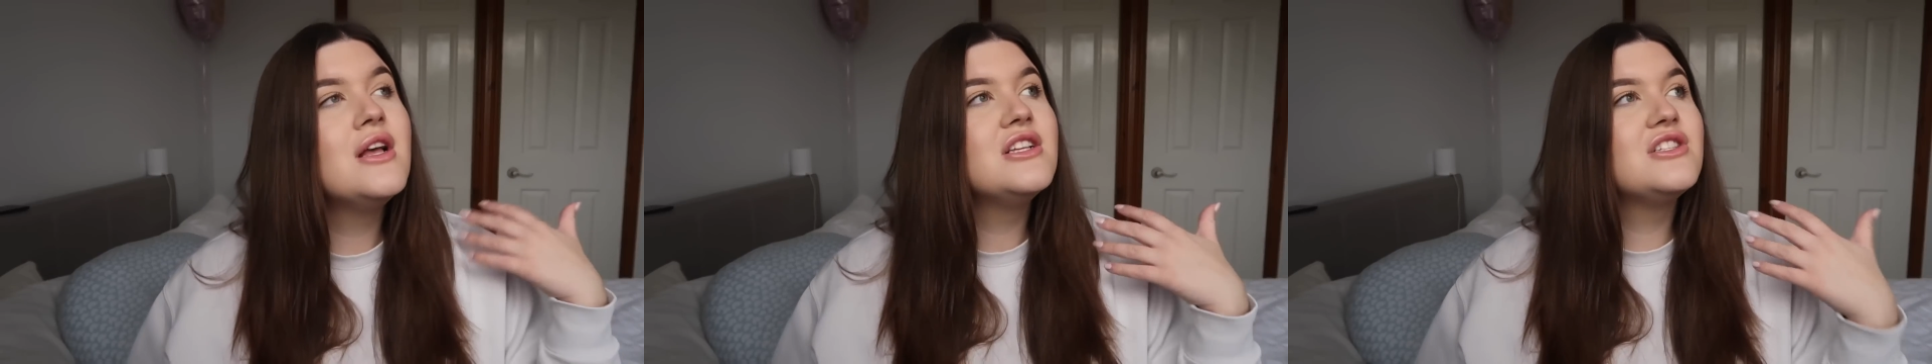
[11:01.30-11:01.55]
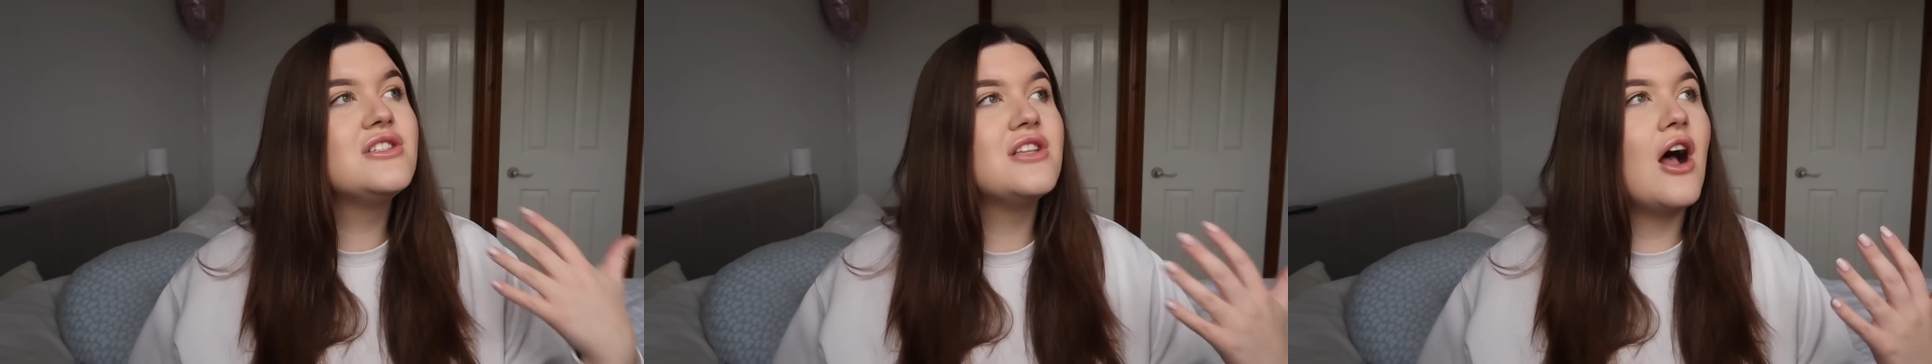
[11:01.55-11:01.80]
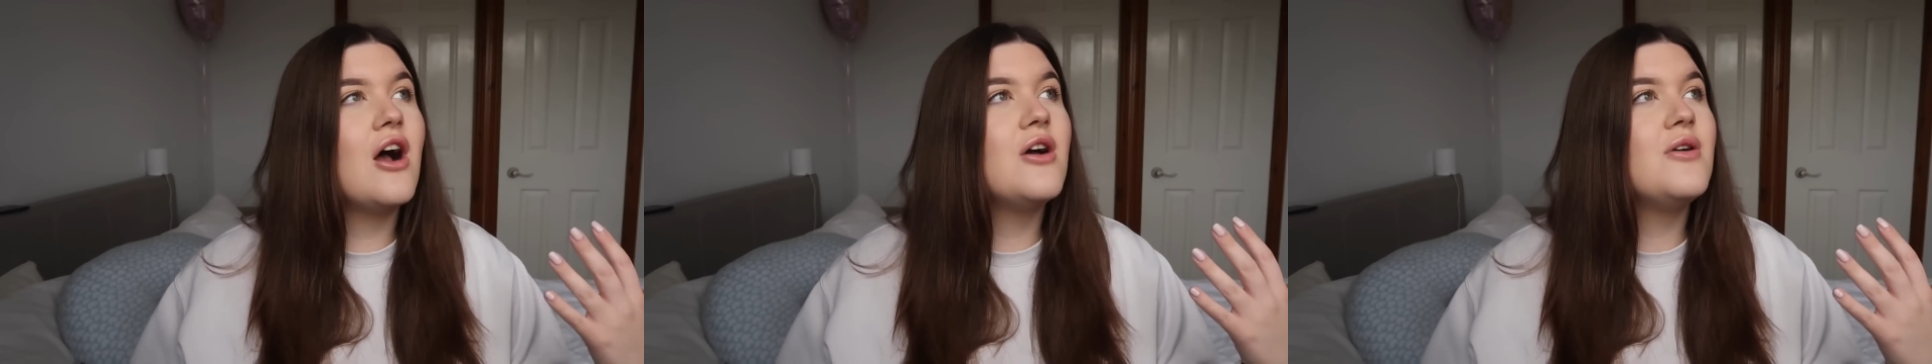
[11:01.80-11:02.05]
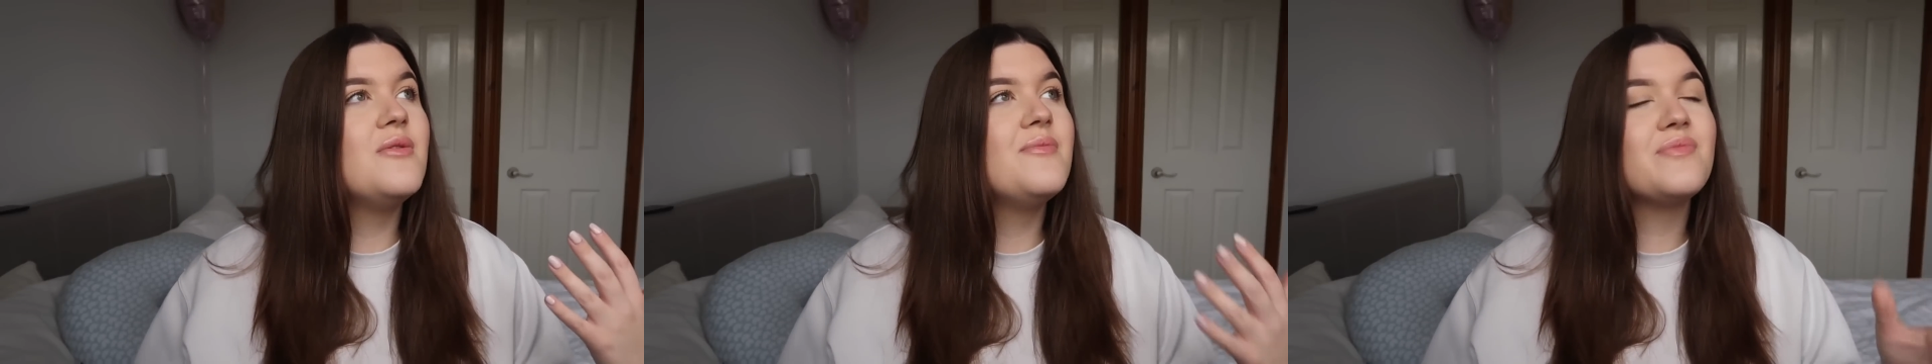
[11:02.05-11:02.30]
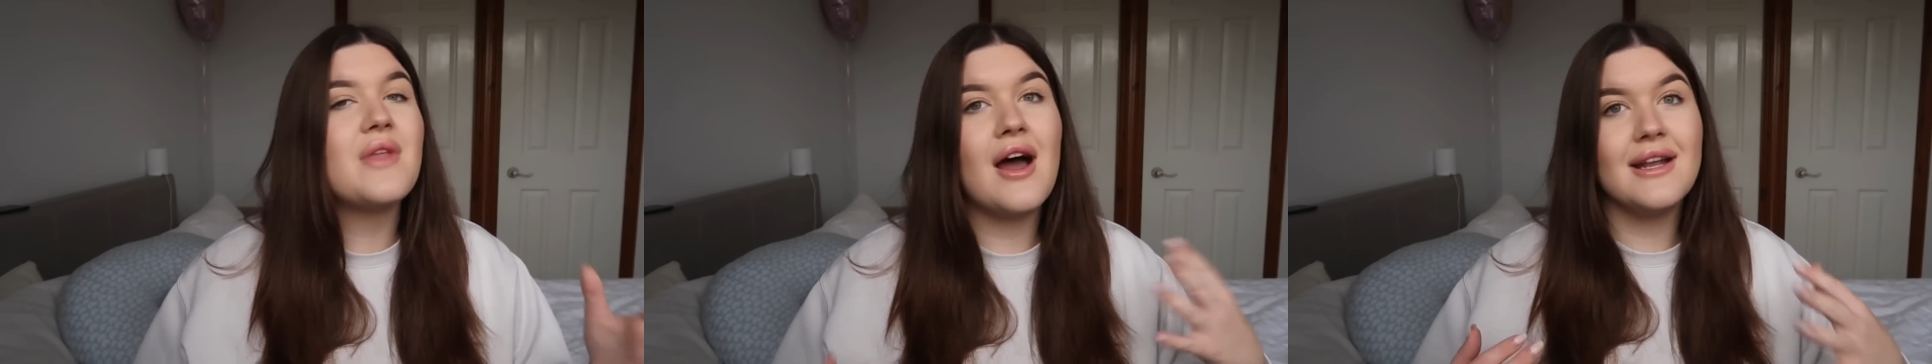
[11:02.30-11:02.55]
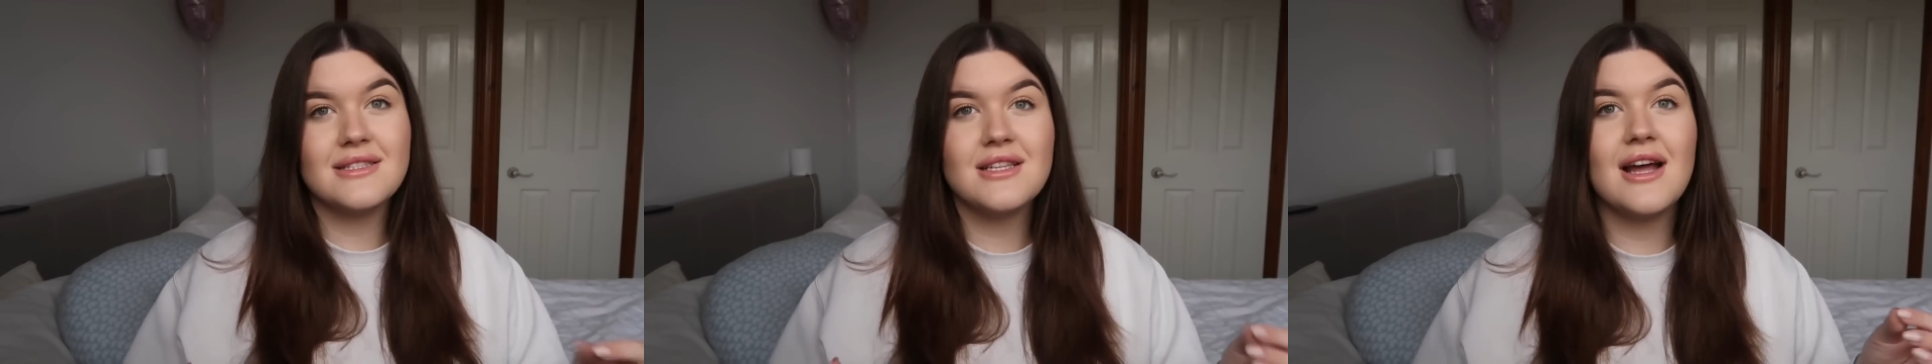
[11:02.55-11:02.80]
So
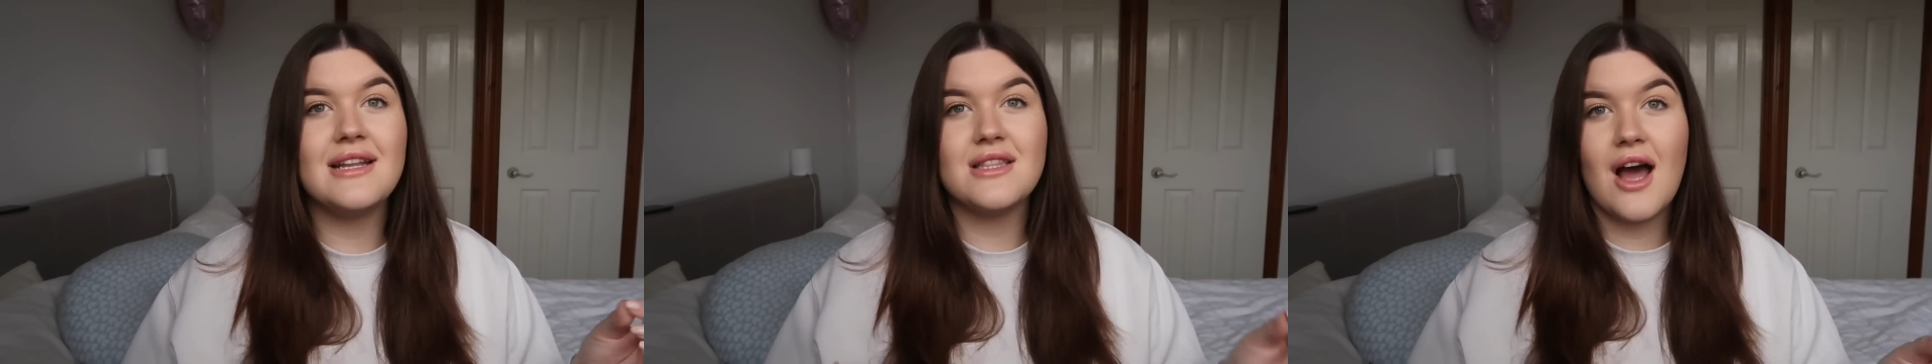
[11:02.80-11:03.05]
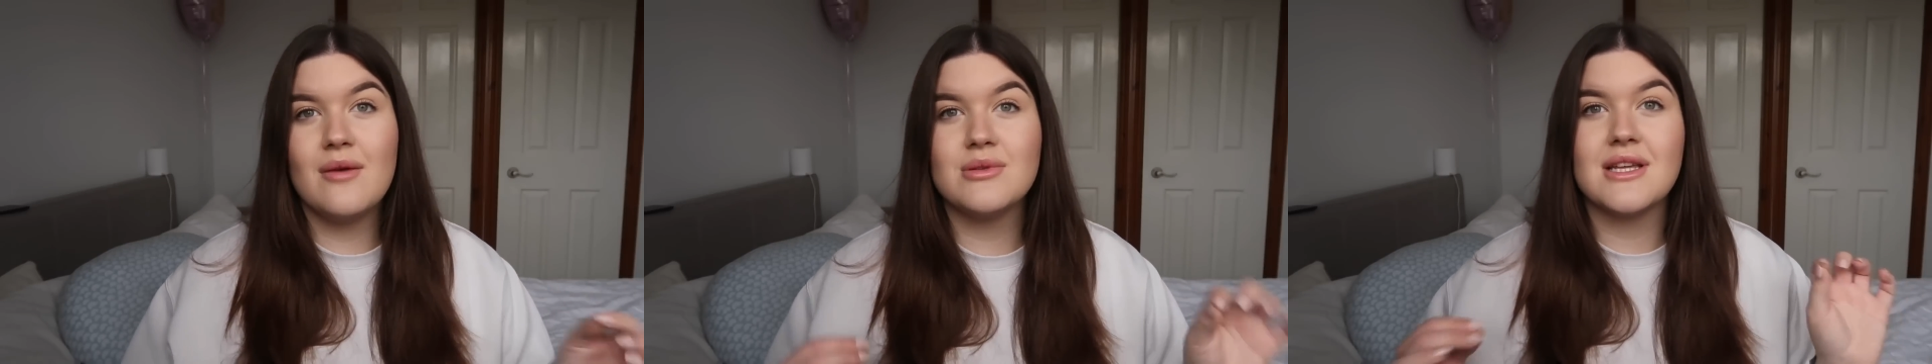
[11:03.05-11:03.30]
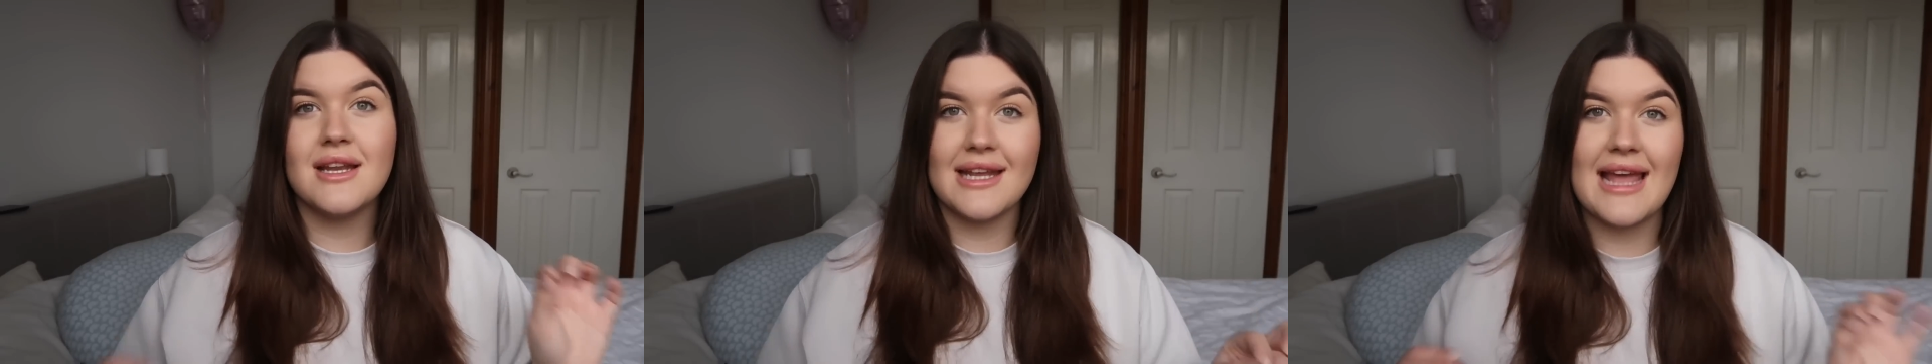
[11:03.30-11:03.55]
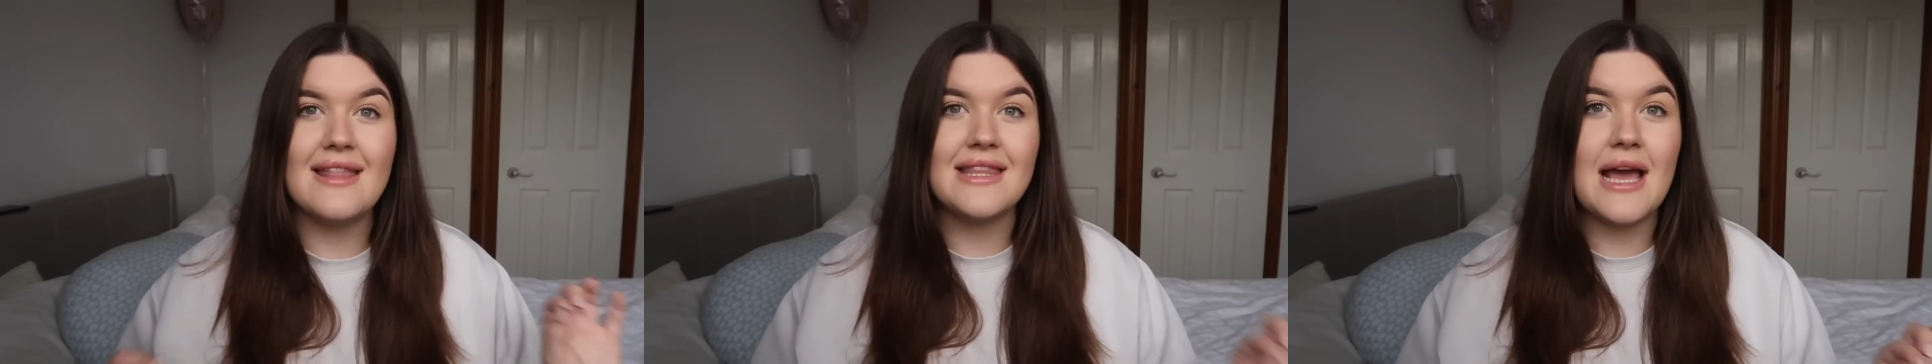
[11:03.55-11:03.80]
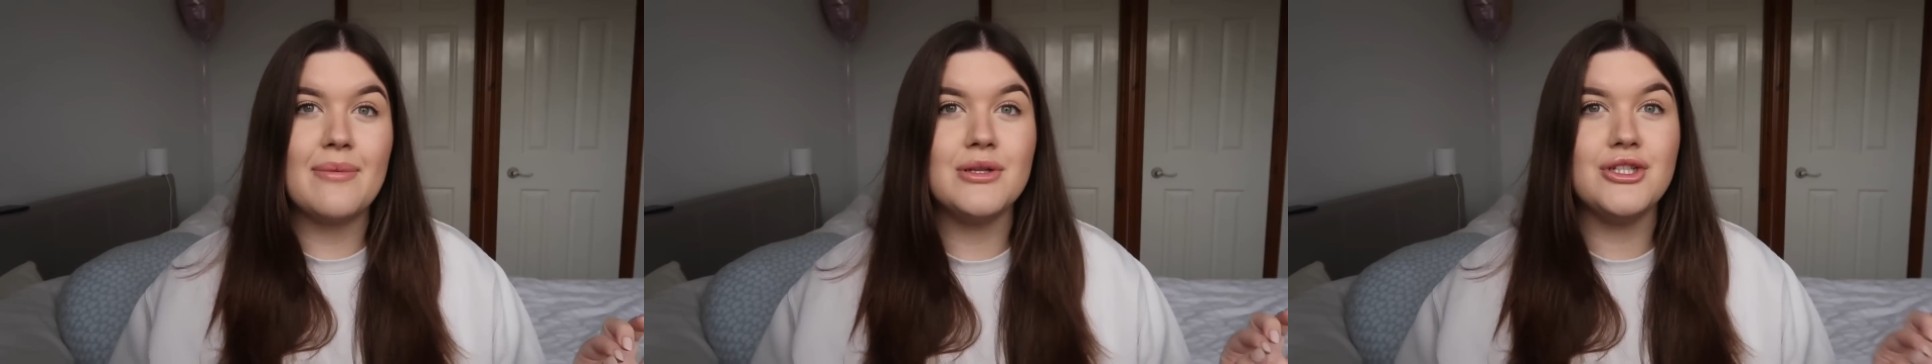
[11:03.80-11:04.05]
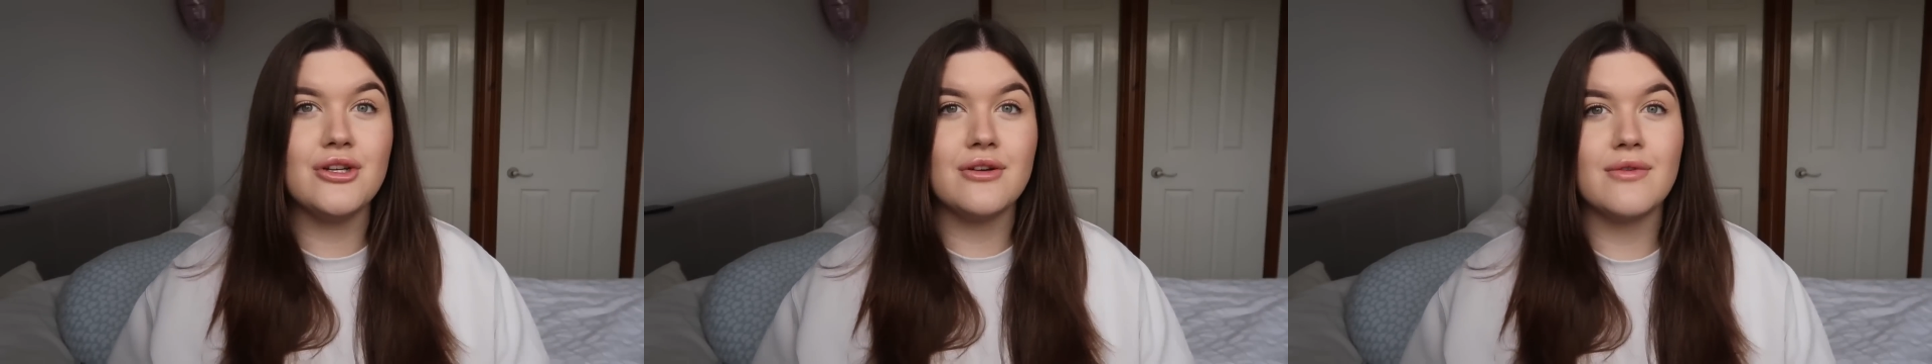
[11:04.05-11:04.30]
I decided that I was going to get the
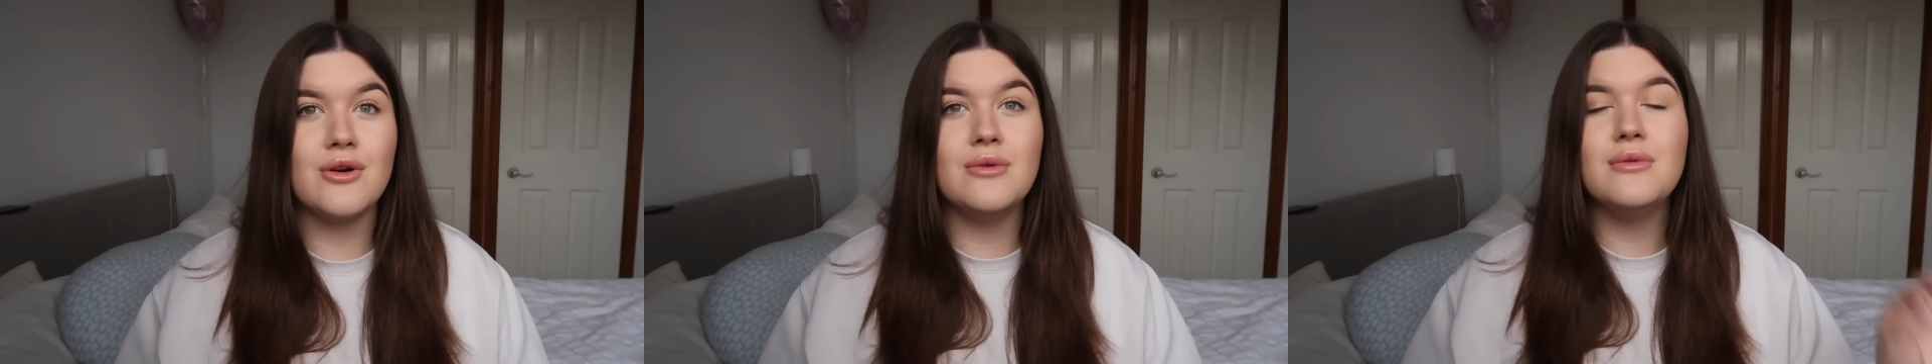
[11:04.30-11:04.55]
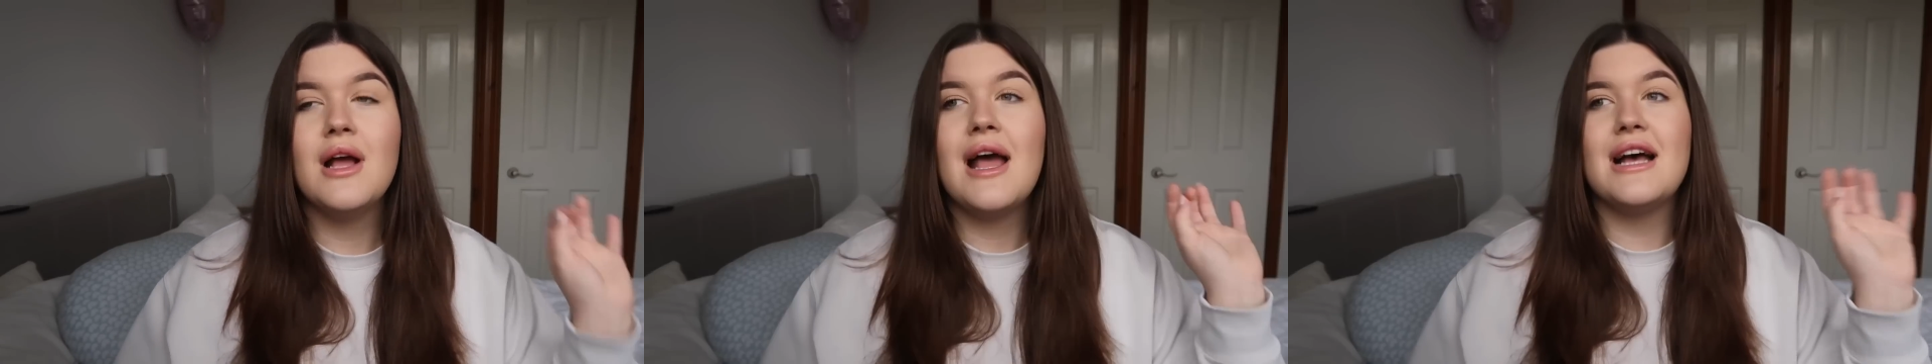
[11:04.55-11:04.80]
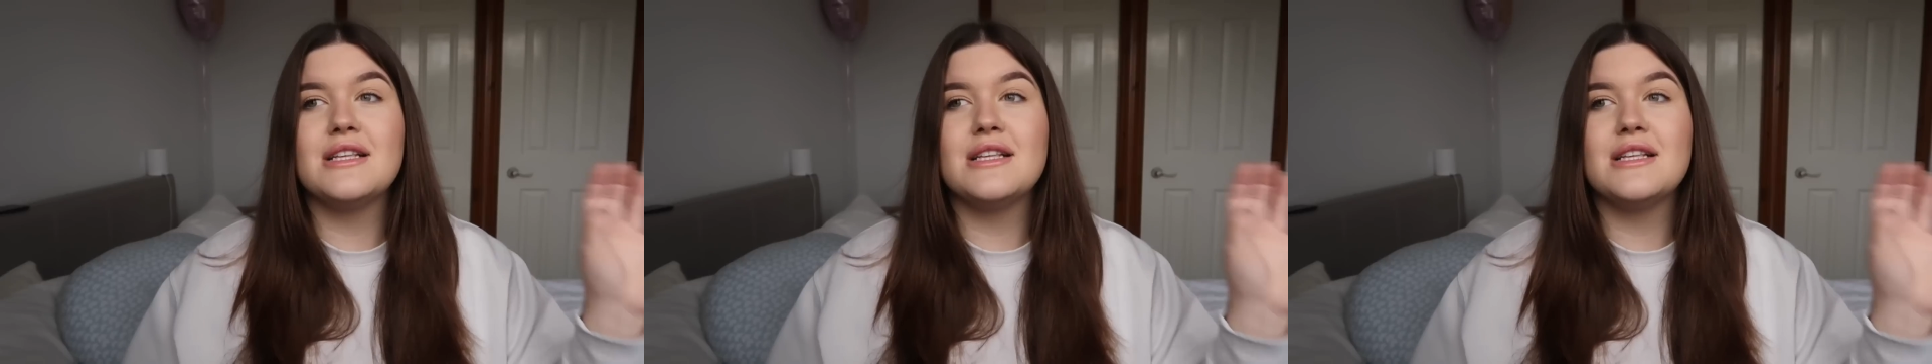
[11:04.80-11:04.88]
epidural,